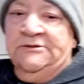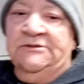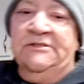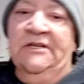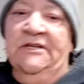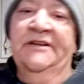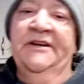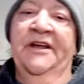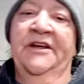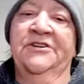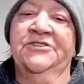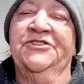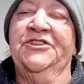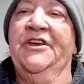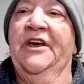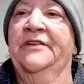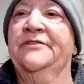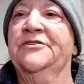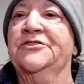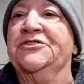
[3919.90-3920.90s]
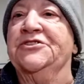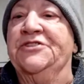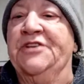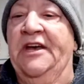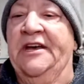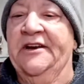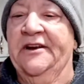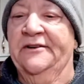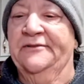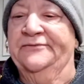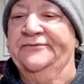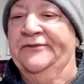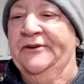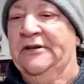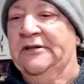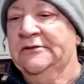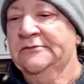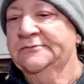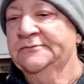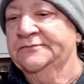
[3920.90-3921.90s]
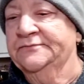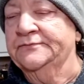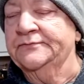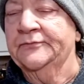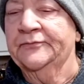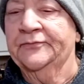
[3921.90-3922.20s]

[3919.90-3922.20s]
And here's the other set of um,